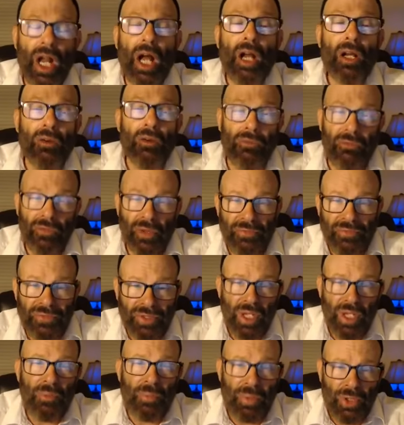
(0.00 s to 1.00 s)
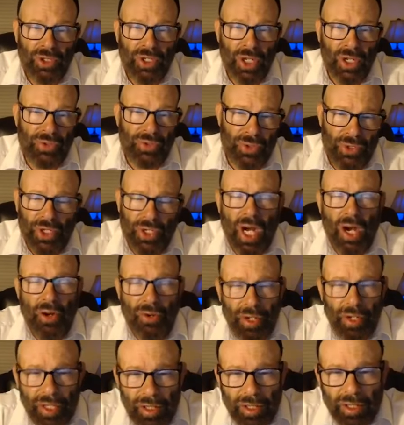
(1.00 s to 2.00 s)
I'll give 15% to
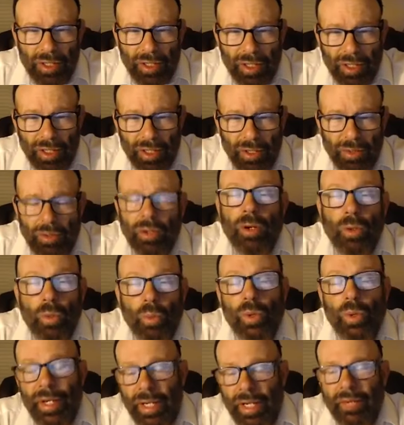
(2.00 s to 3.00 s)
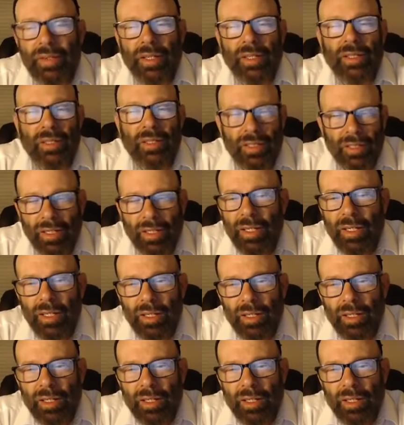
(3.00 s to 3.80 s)
charity. Well, whatever, right?